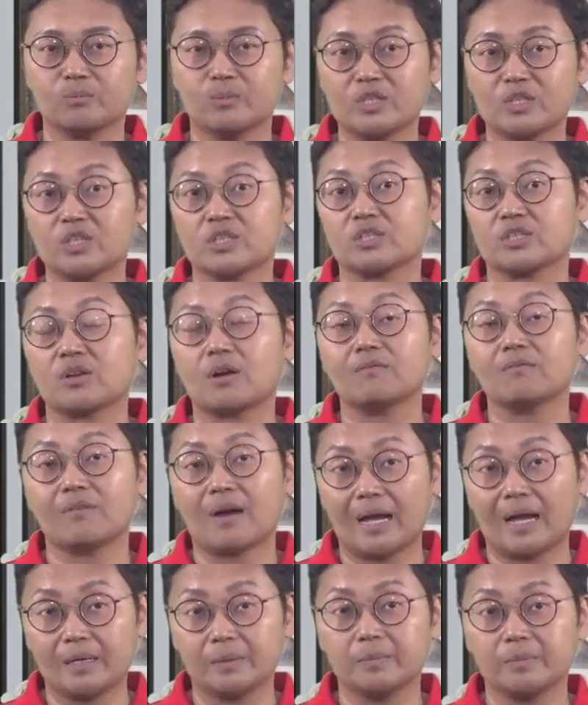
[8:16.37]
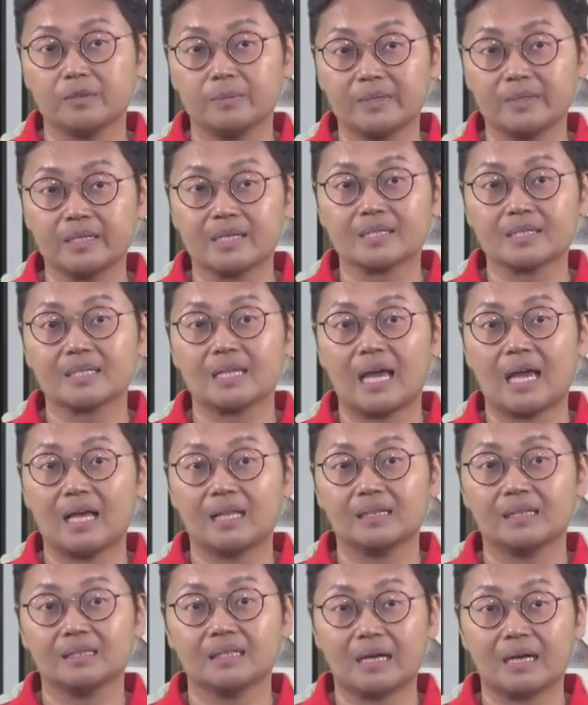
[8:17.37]
which is not viable because
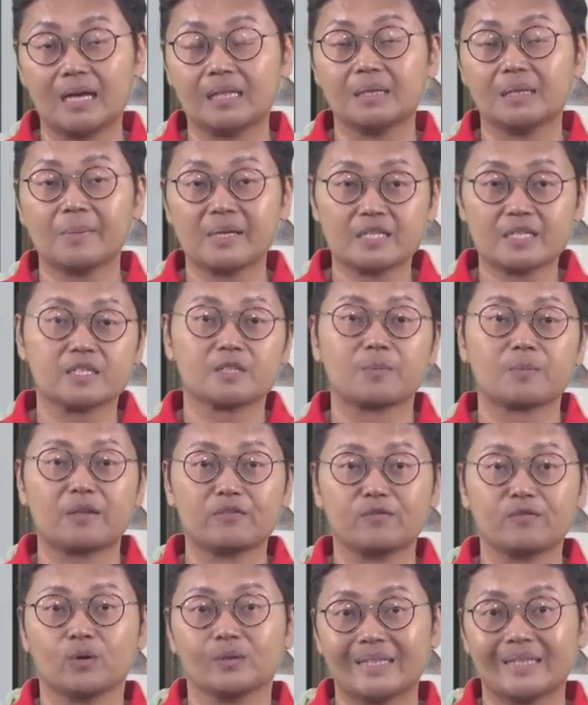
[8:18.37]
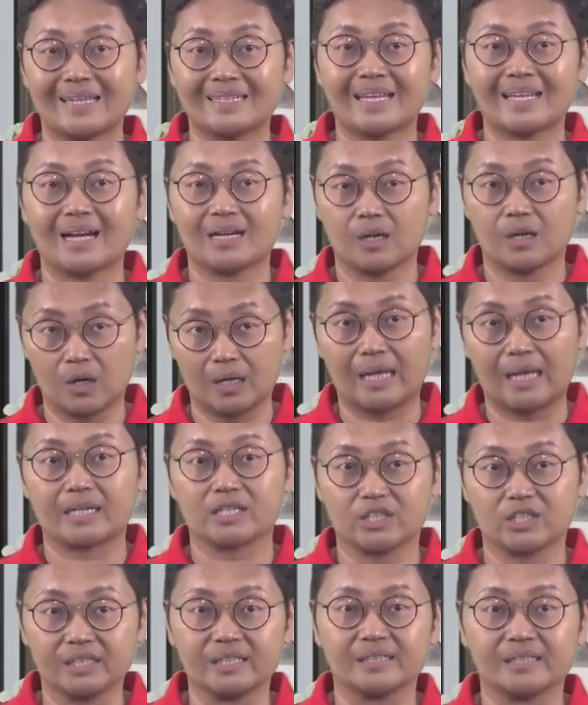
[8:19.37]
LMS is meant for data
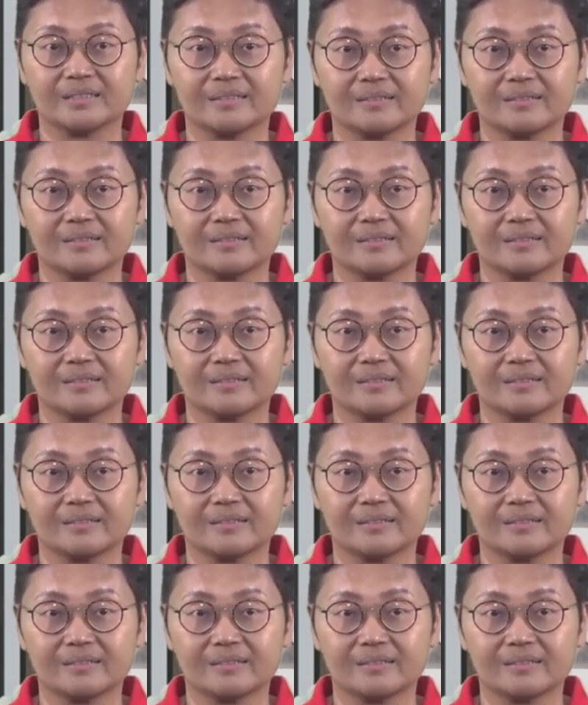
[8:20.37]
collection.